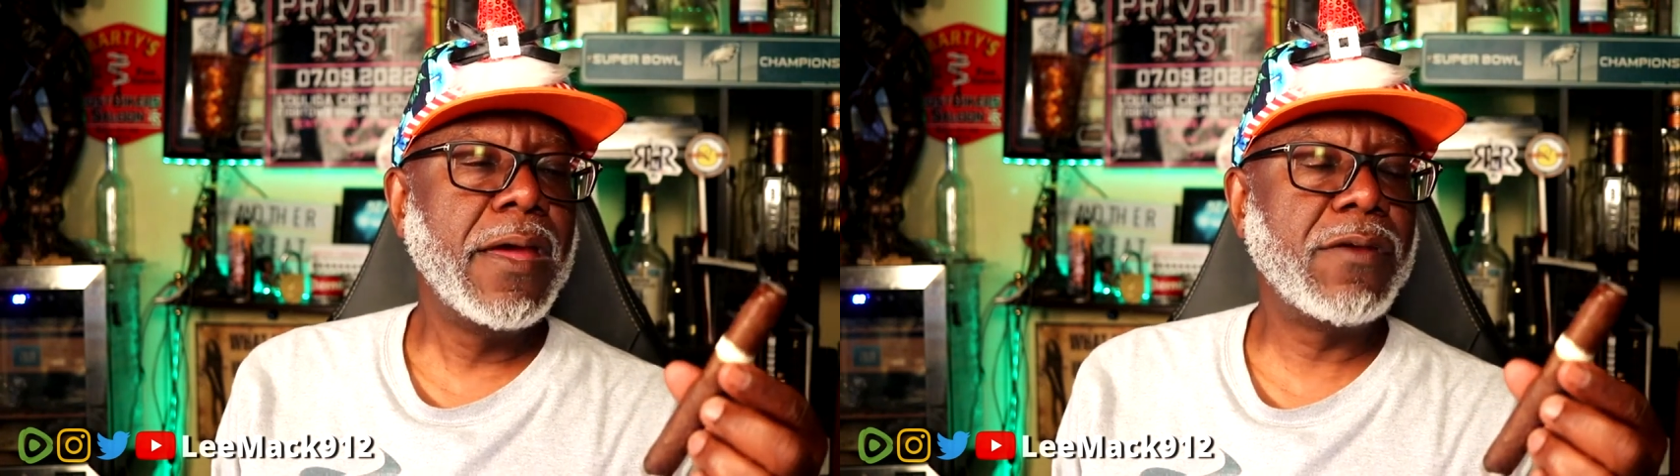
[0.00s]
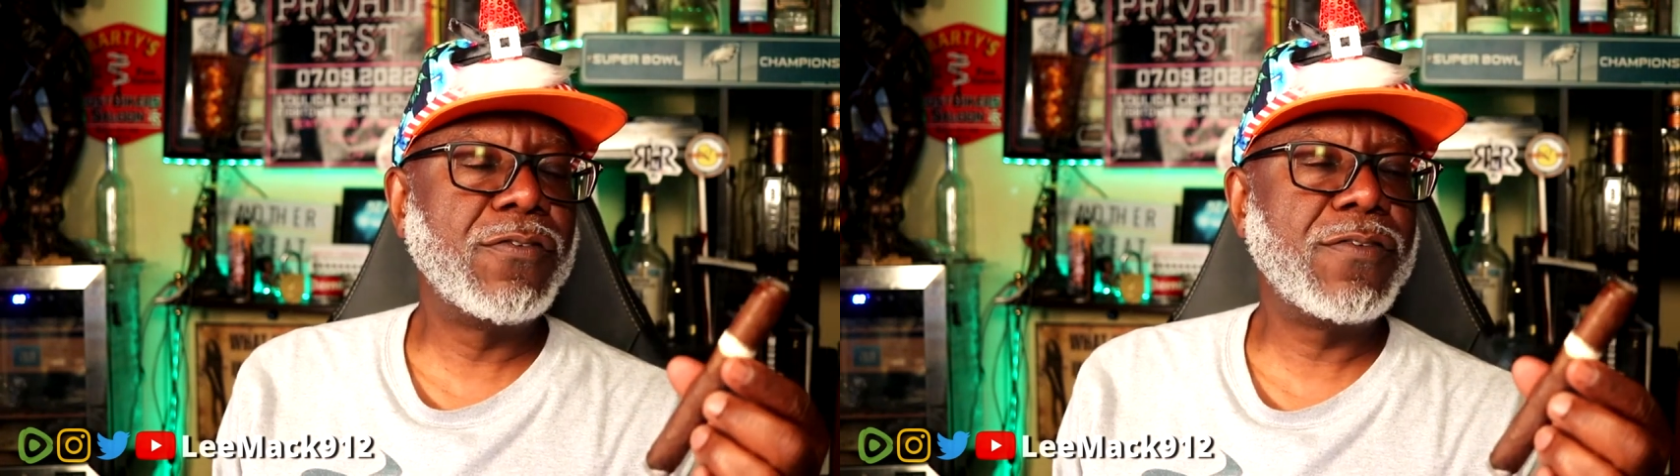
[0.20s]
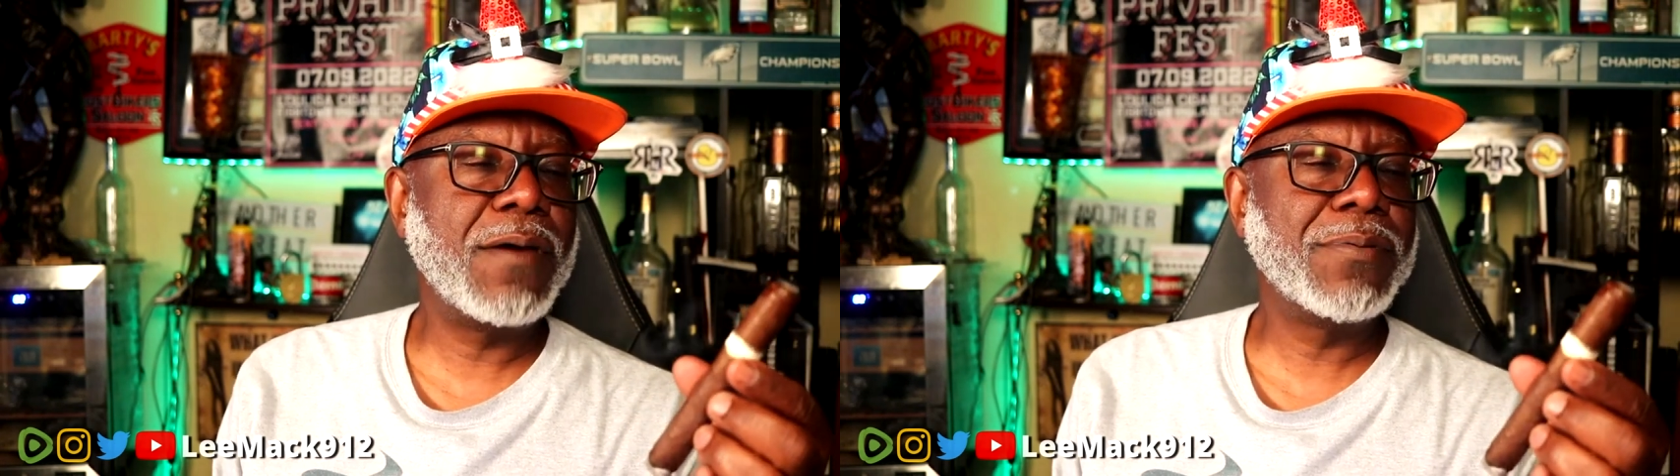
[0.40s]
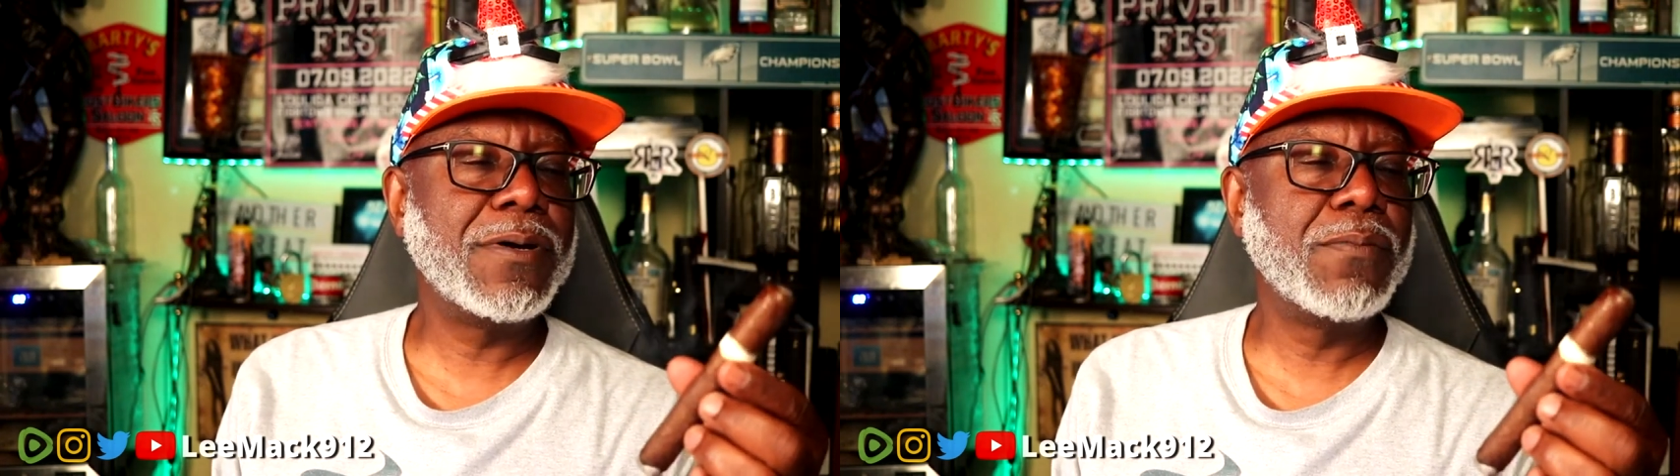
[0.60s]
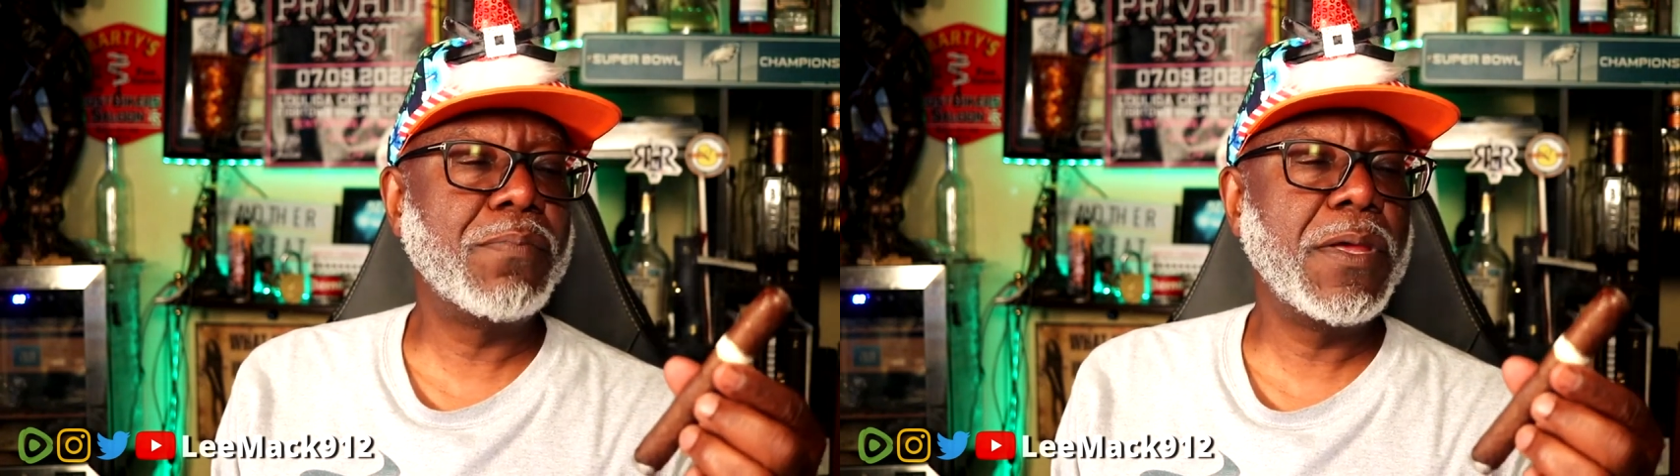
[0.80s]
accept
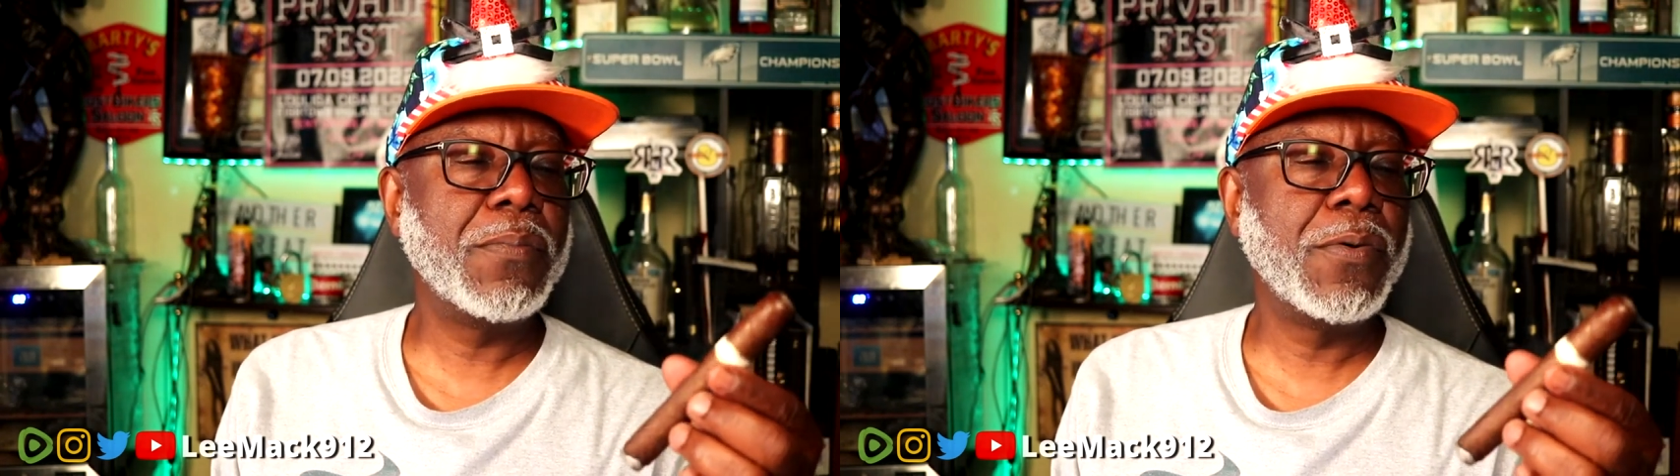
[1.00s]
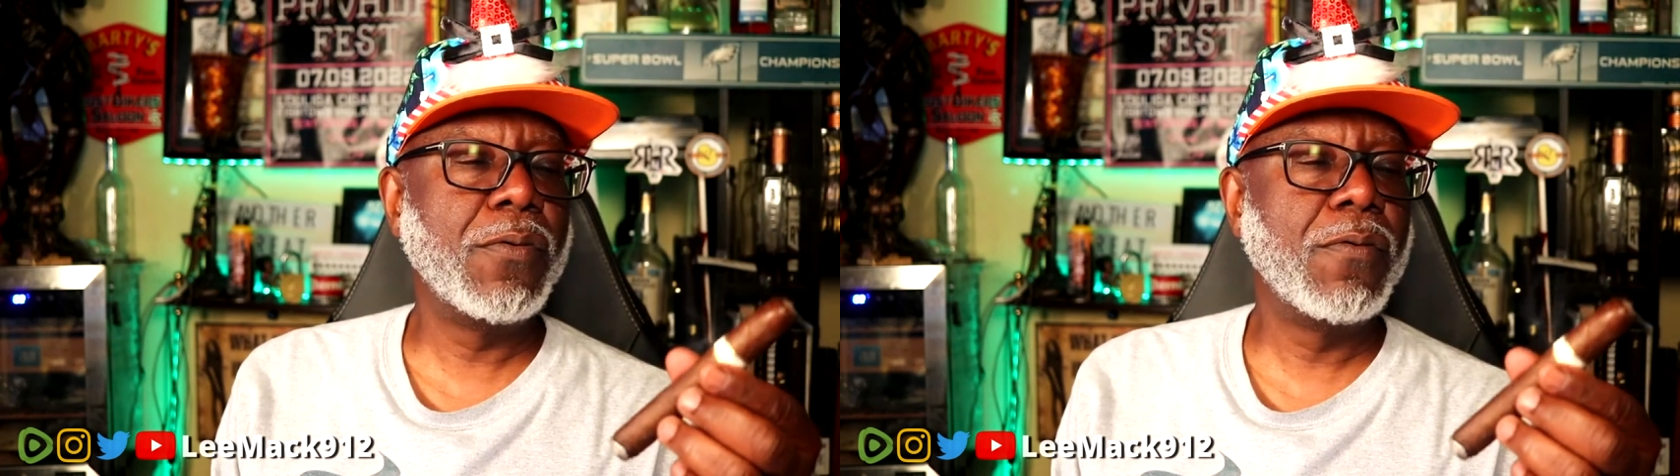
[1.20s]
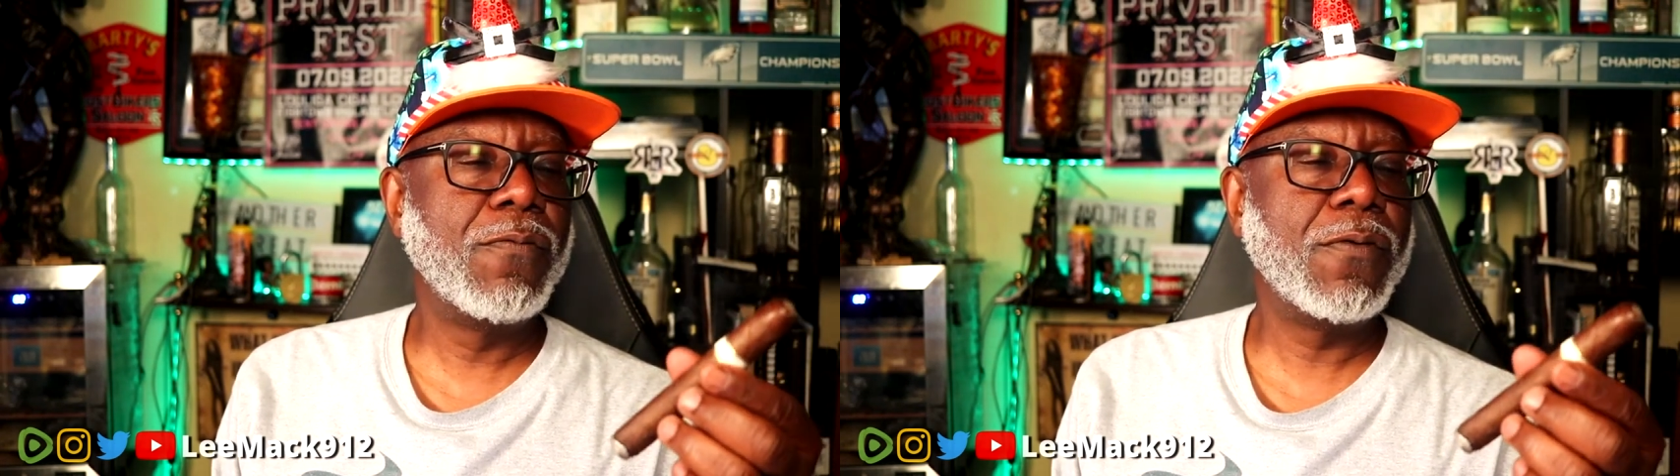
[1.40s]
good people